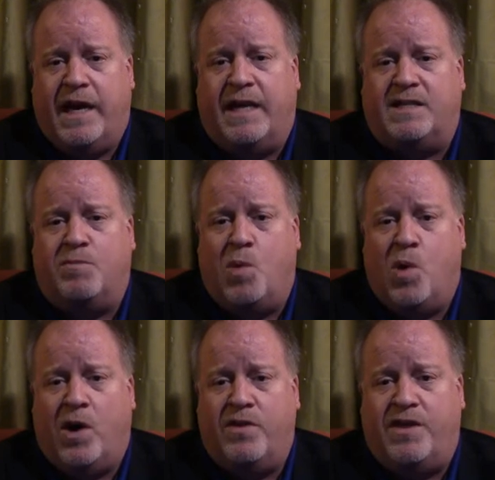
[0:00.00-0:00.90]
and it's
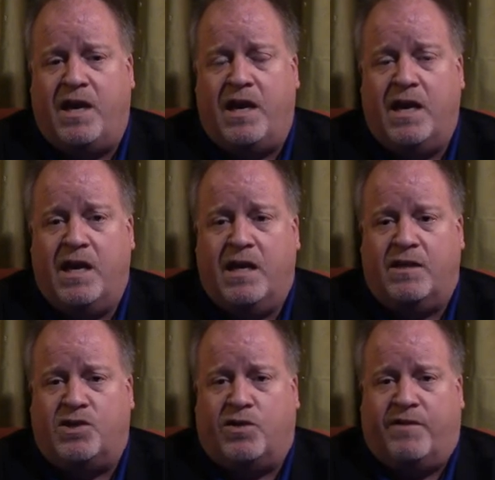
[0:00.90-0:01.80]
more the
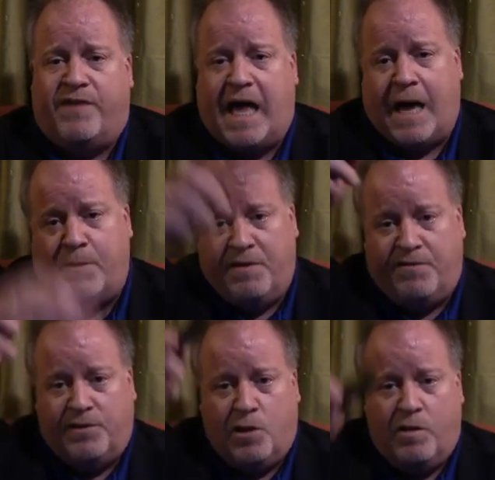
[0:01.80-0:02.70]
sort of ebb
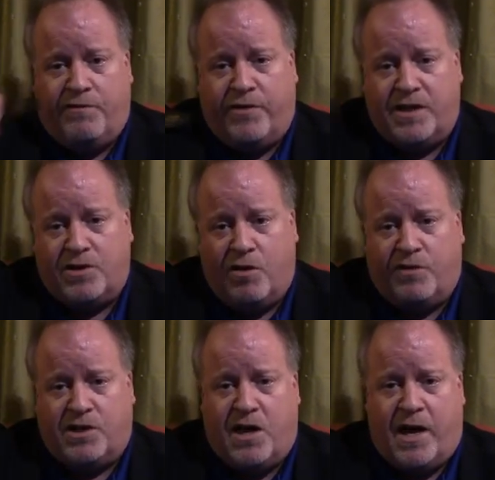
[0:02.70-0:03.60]
and flow of risk
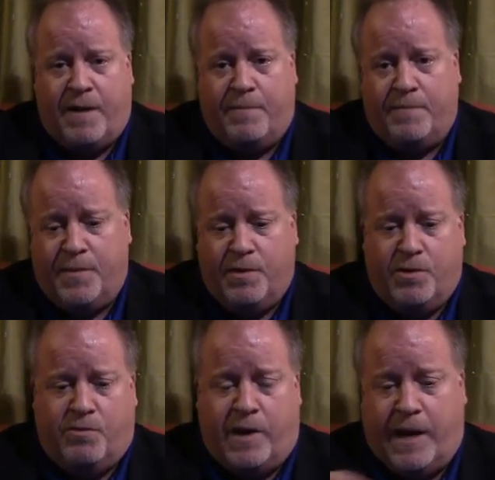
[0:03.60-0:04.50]
over time,
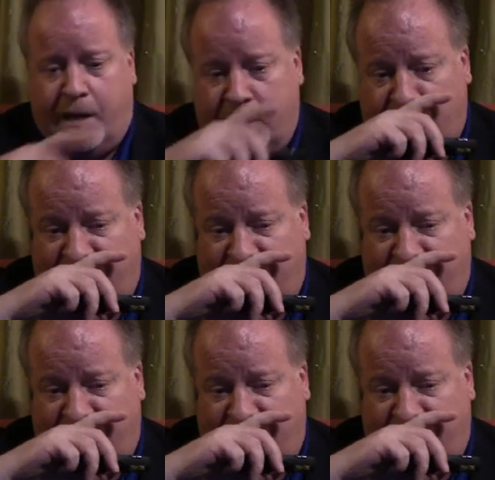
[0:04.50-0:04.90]
right?